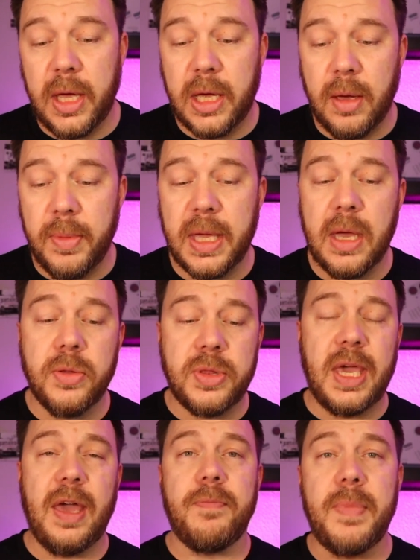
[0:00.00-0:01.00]
coming out,
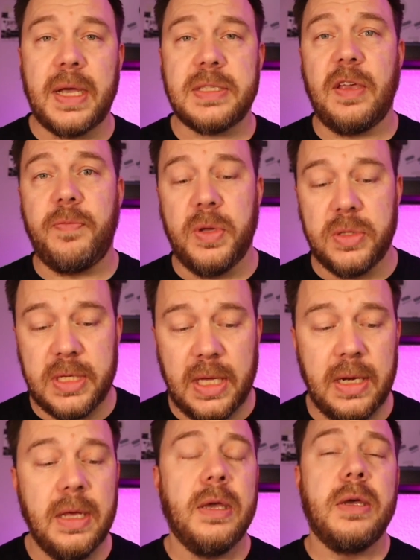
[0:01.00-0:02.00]
they have Magsafe built in.